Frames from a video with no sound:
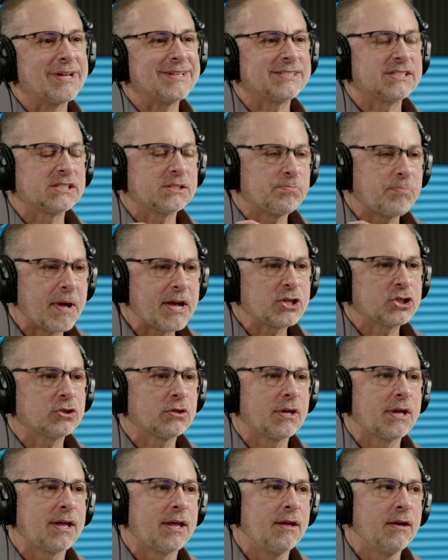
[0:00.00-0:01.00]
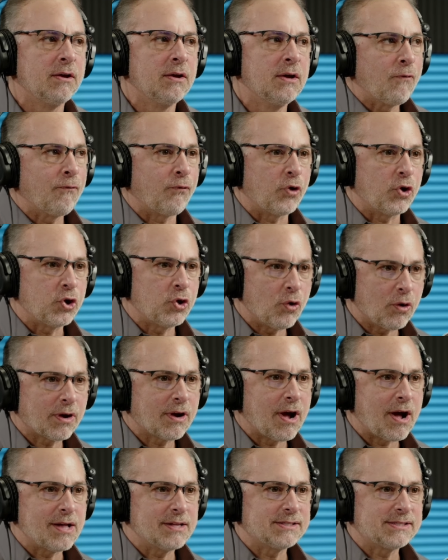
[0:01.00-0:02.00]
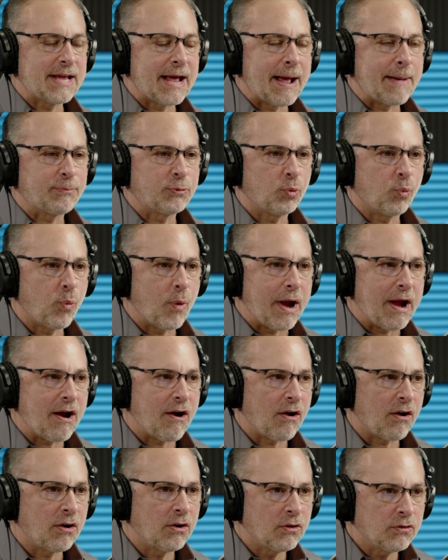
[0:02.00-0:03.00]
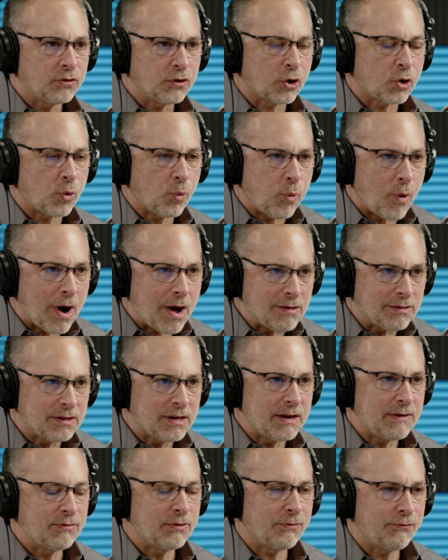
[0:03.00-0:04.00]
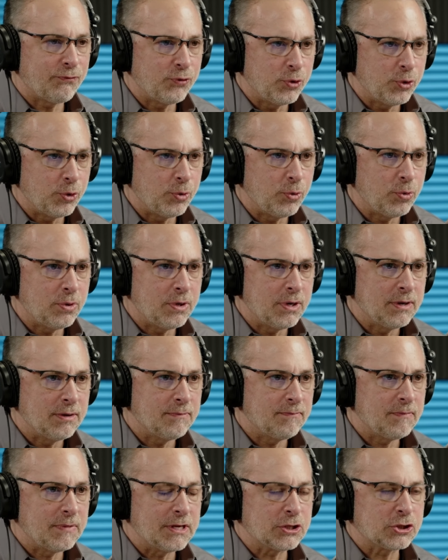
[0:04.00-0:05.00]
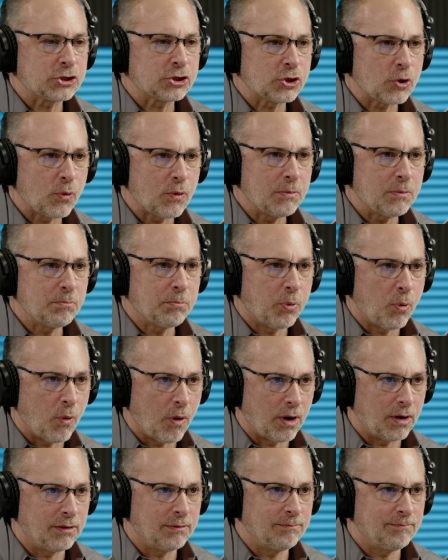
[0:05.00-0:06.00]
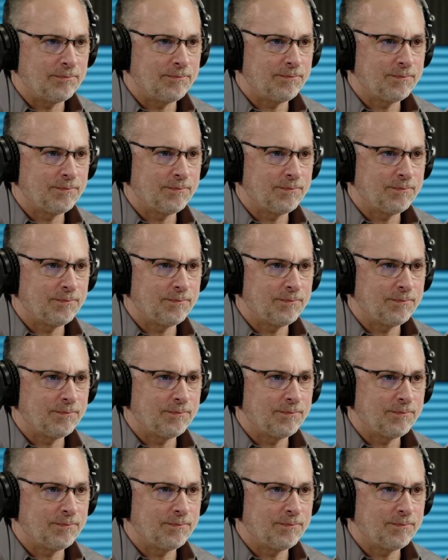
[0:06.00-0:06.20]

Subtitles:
especially for your concept where the quality of the food is so important.